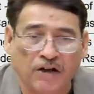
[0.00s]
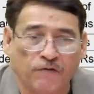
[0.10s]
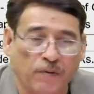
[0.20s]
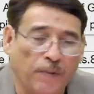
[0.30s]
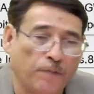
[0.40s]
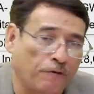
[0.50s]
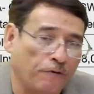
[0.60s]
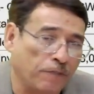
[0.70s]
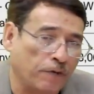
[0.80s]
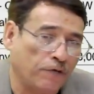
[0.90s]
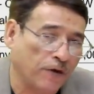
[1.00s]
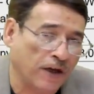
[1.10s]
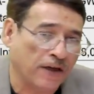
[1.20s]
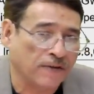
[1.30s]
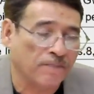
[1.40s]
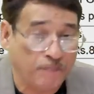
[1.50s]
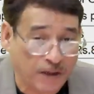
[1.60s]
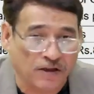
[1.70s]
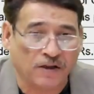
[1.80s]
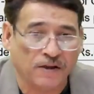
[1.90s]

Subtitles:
will be profit before tax. But